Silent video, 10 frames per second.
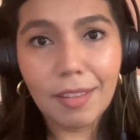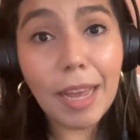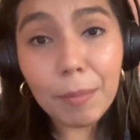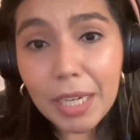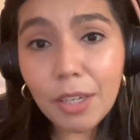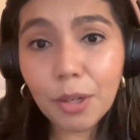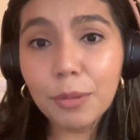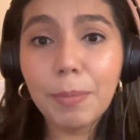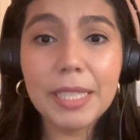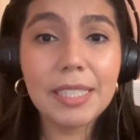Let me
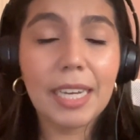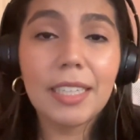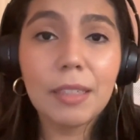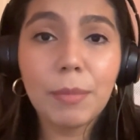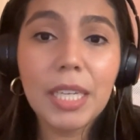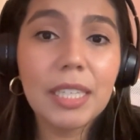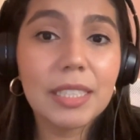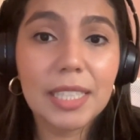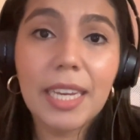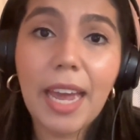know by sending me
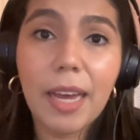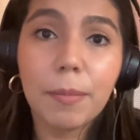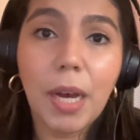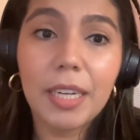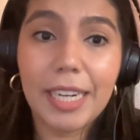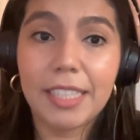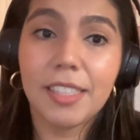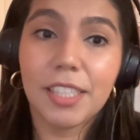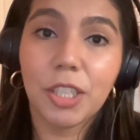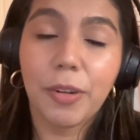a DM on
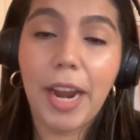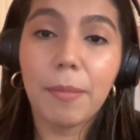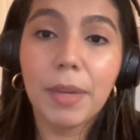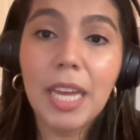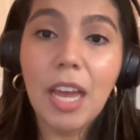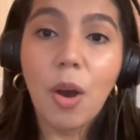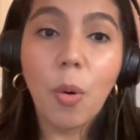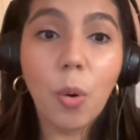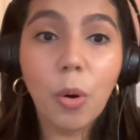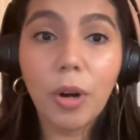Instagram
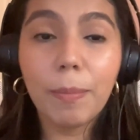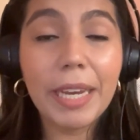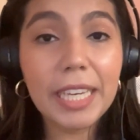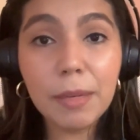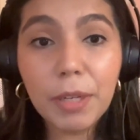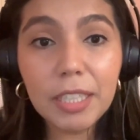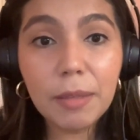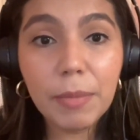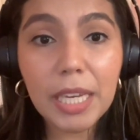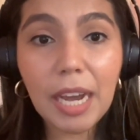or by
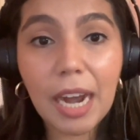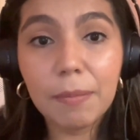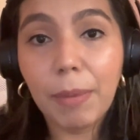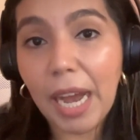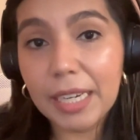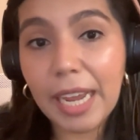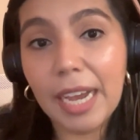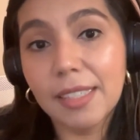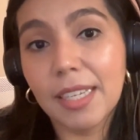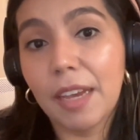emailing me on
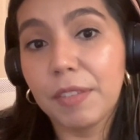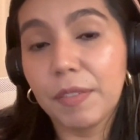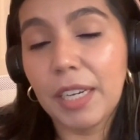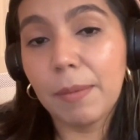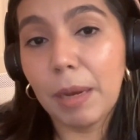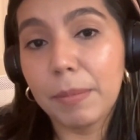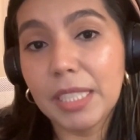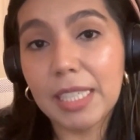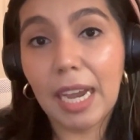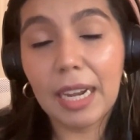
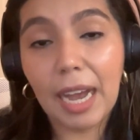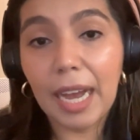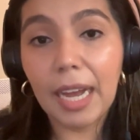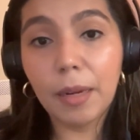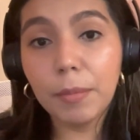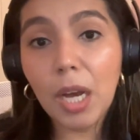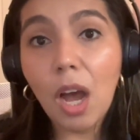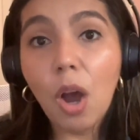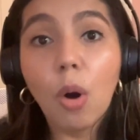podcast@vivalamami.com.